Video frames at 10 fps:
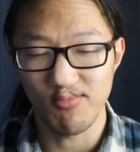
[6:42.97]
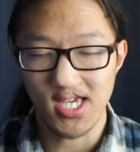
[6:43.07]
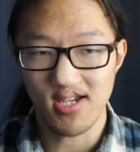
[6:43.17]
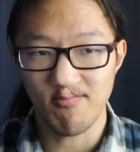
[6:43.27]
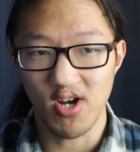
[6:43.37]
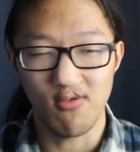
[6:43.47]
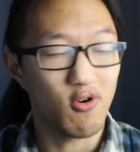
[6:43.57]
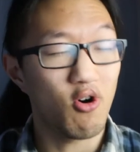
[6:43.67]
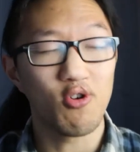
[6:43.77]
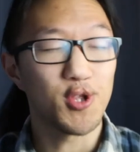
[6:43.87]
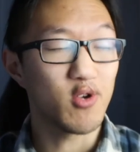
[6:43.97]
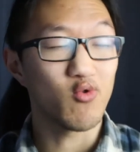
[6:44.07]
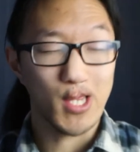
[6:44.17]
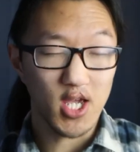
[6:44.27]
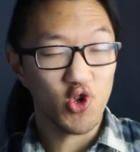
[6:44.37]
Think about all the
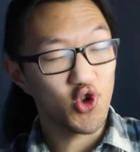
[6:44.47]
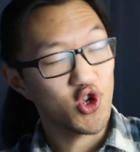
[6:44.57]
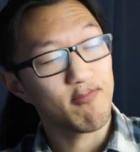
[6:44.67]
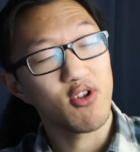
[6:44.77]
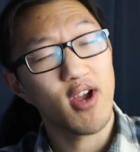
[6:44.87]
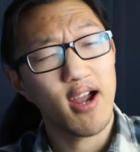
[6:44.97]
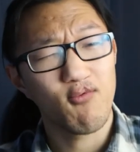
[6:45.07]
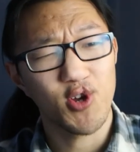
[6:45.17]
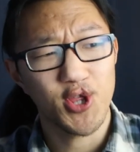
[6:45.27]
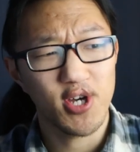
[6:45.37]
relationships you have with